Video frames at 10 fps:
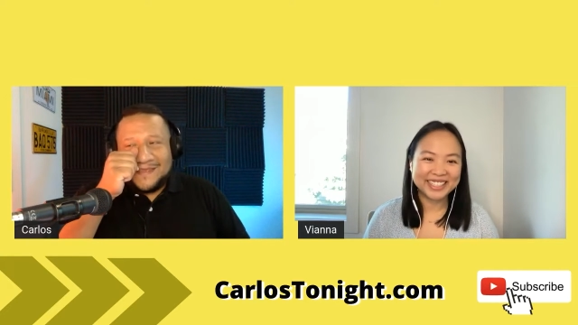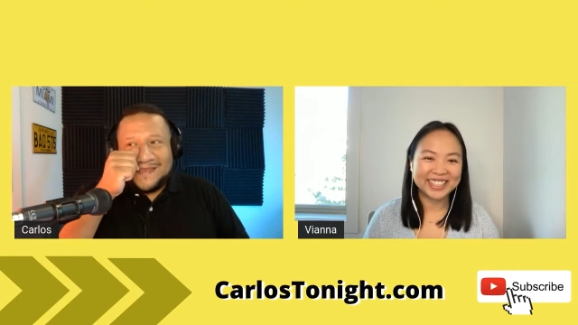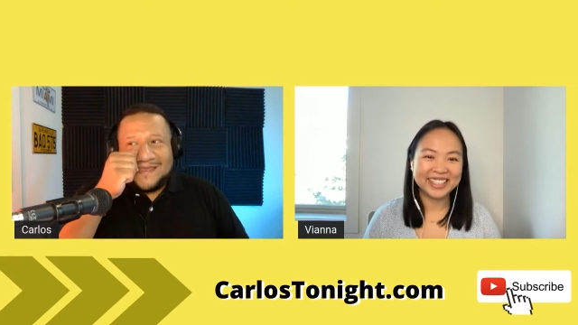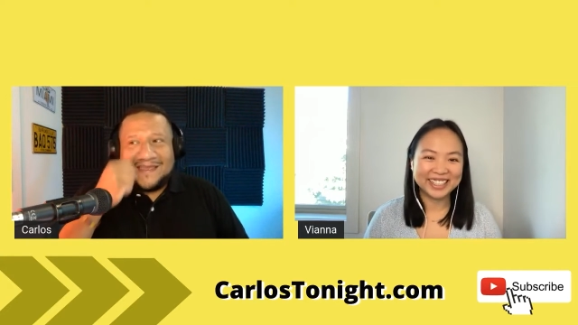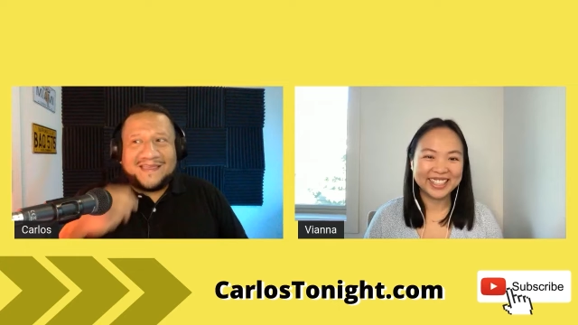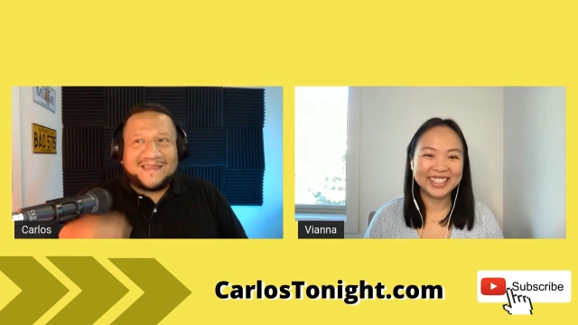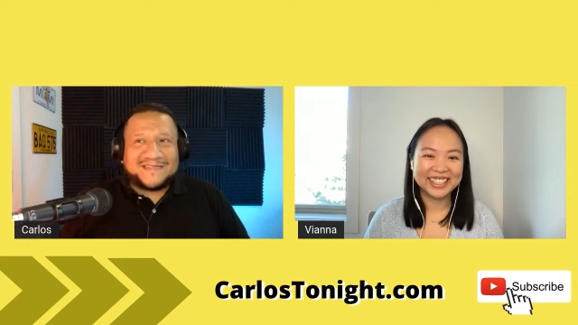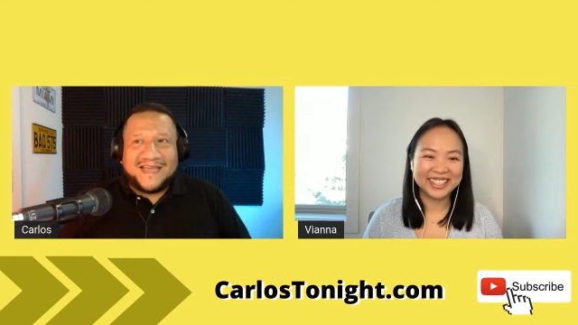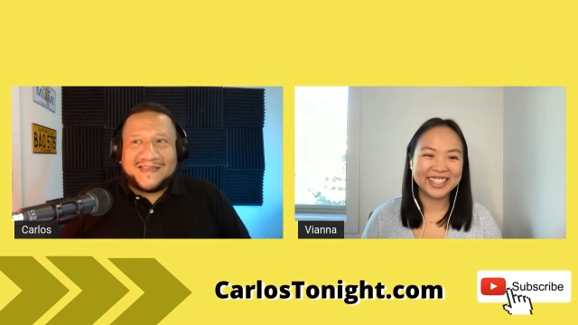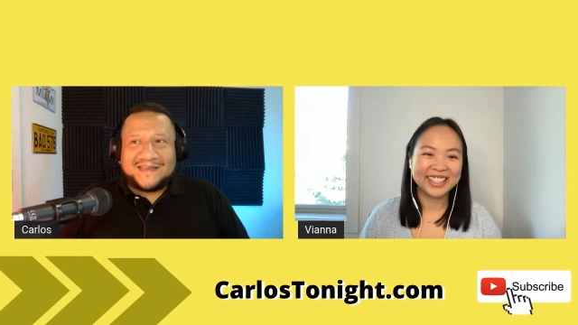Speaker 1: amazing. Is
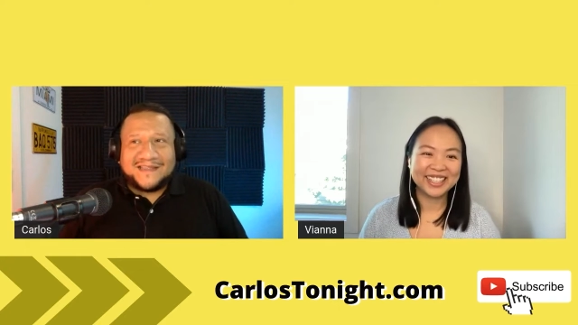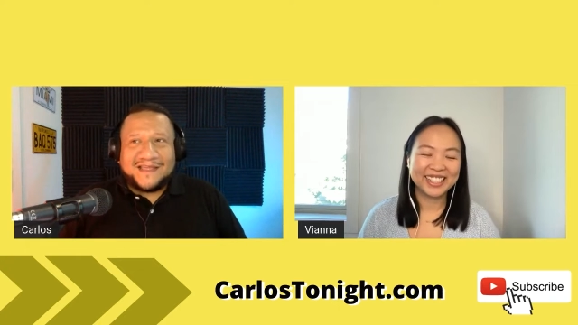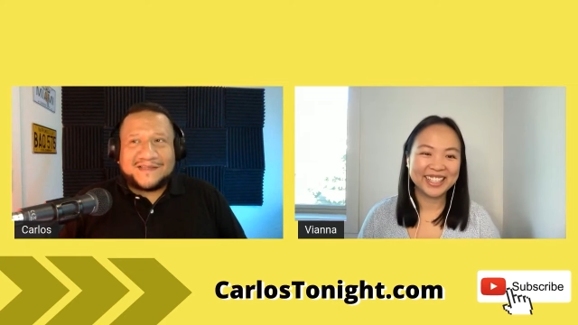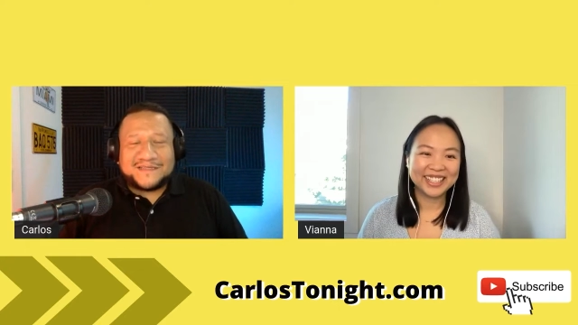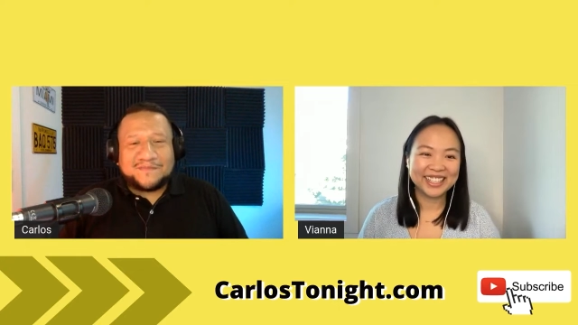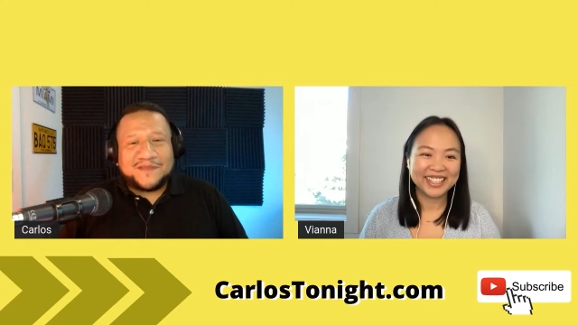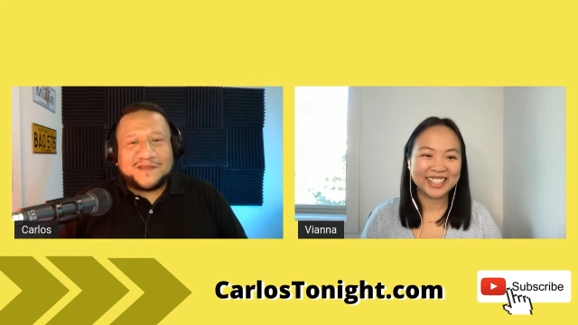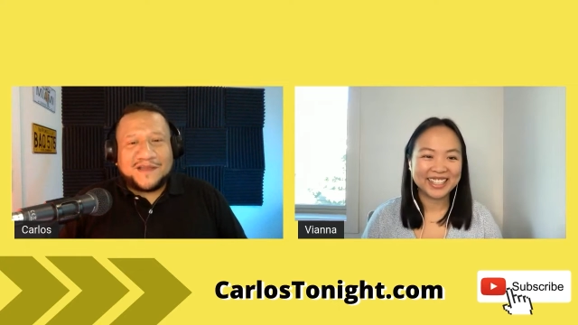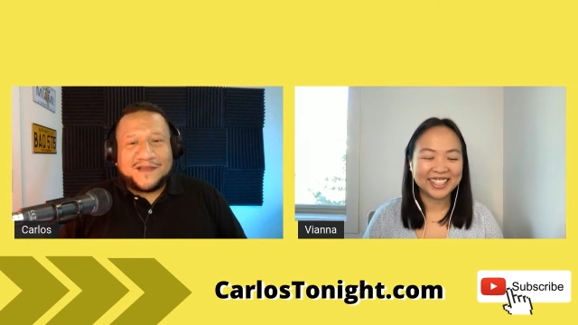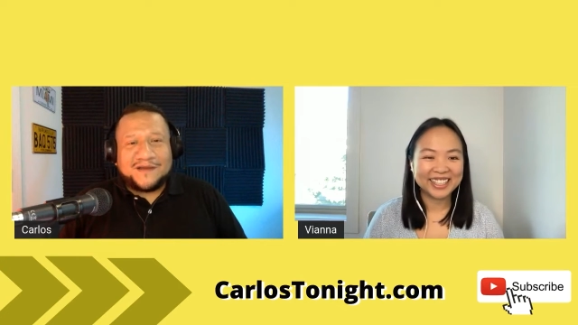that like
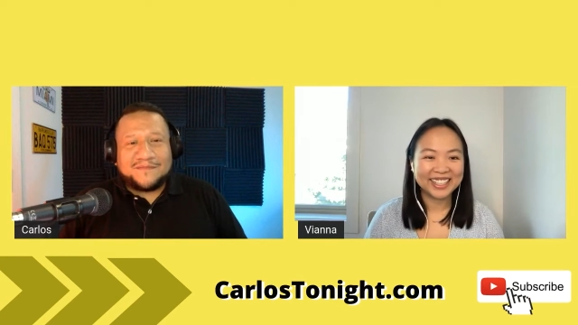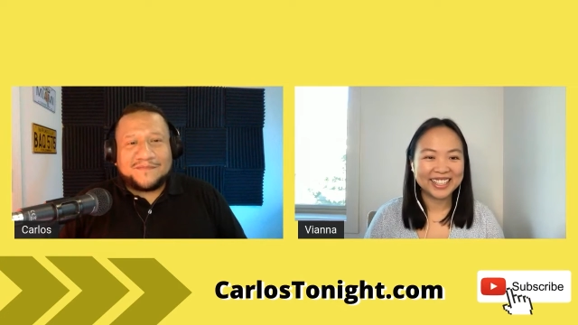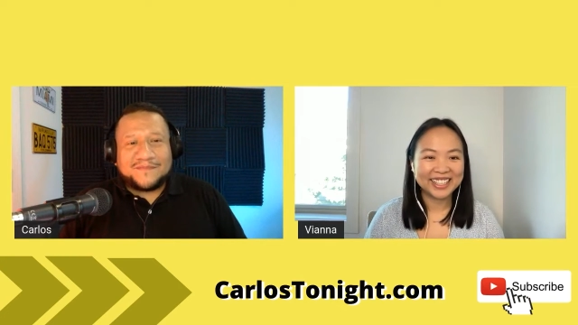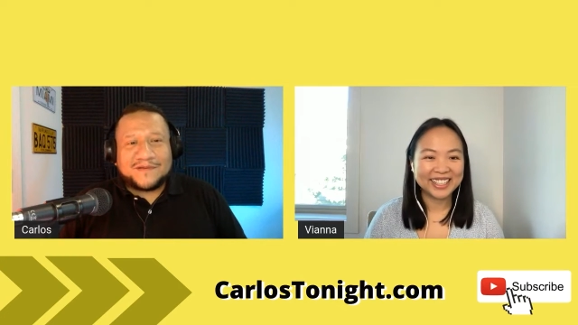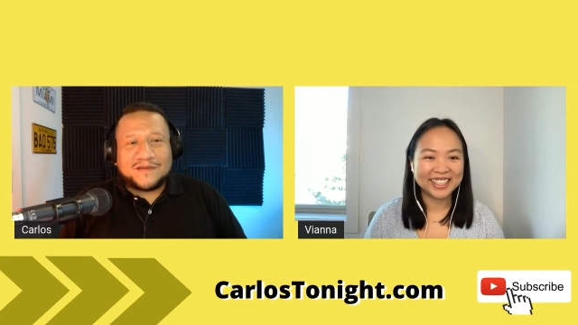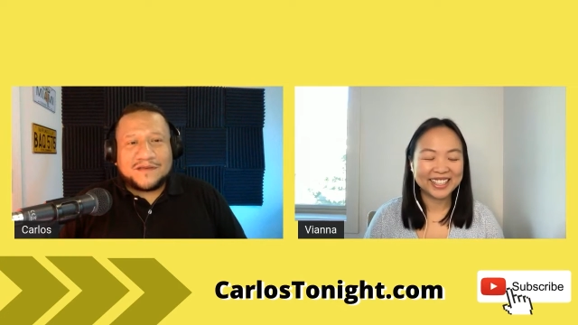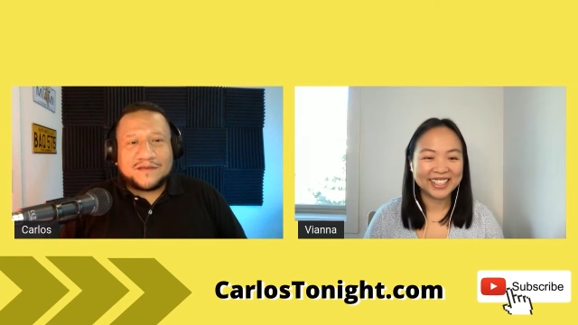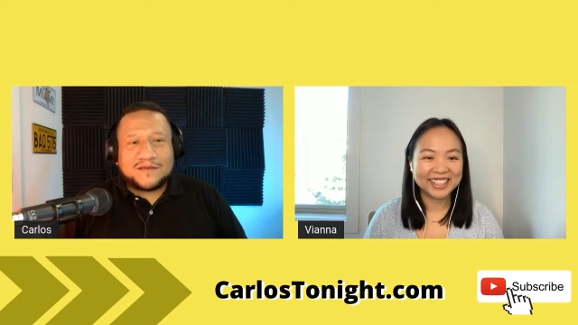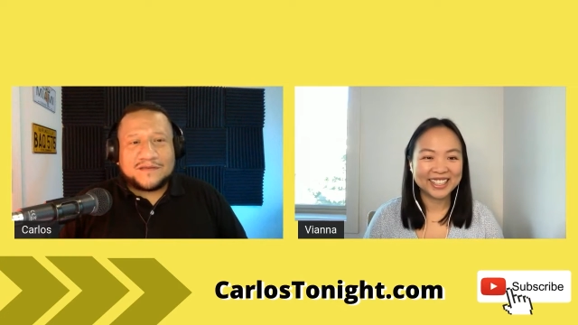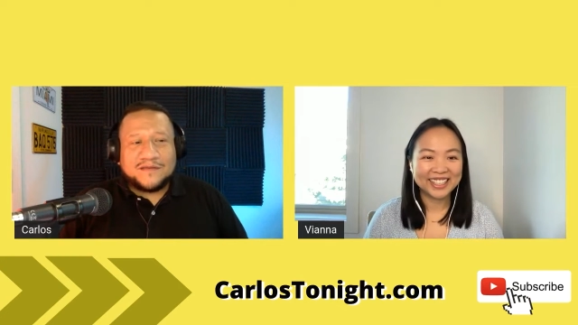something um,
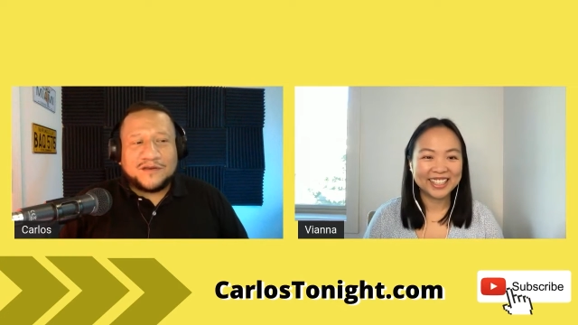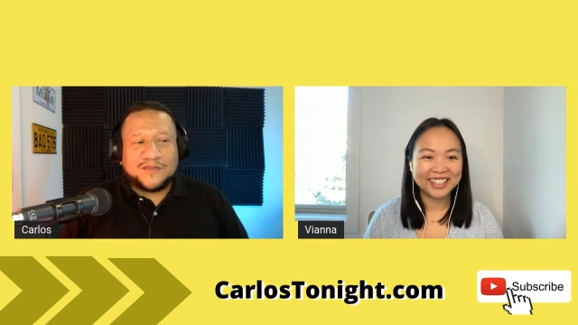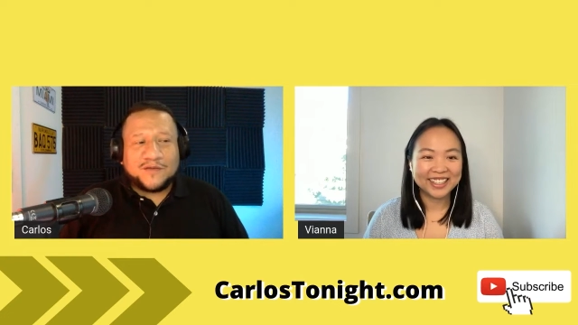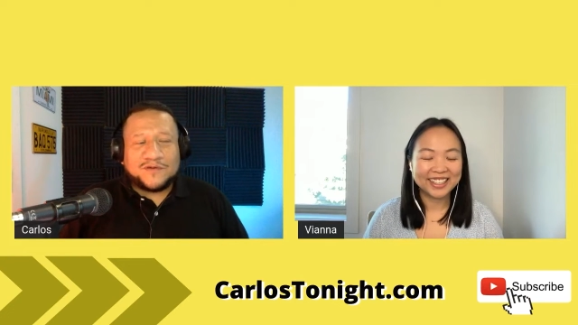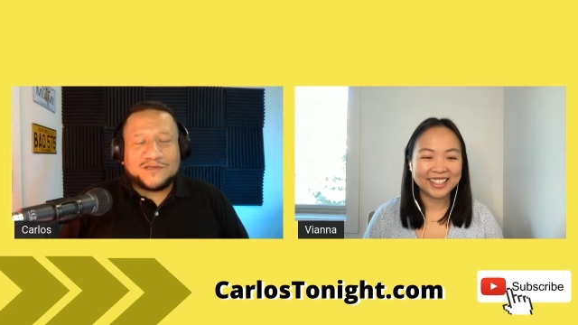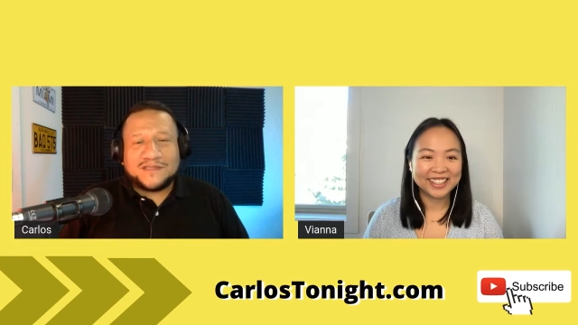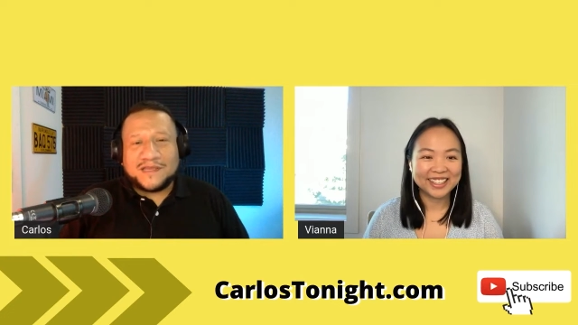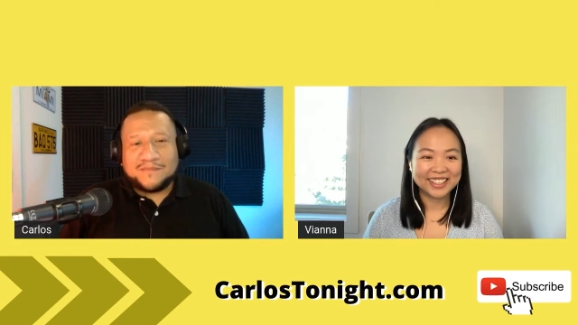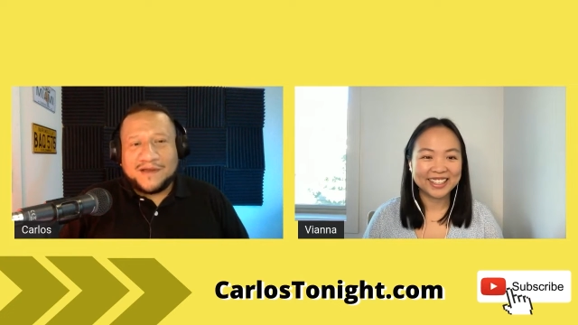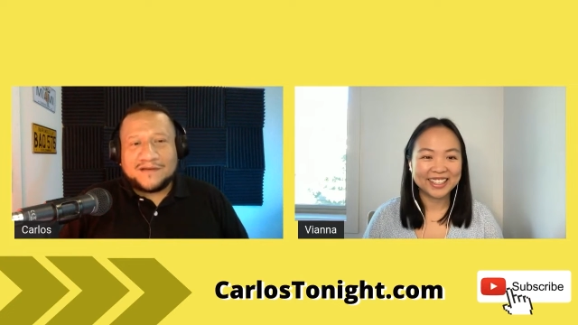you know that we should think
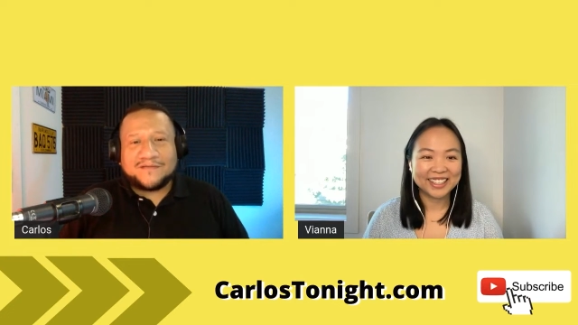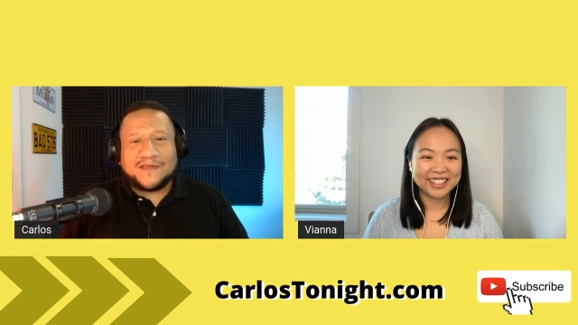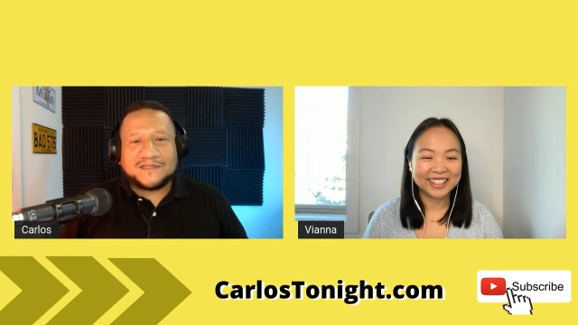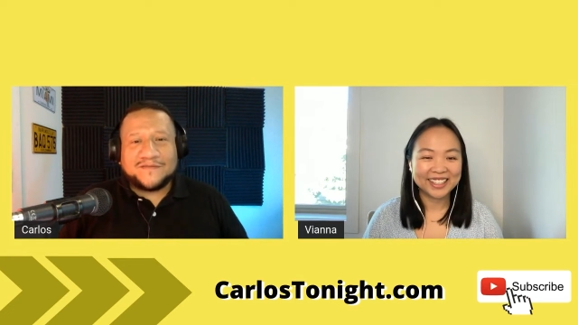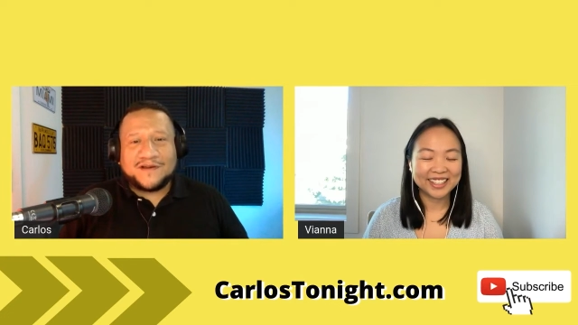about as far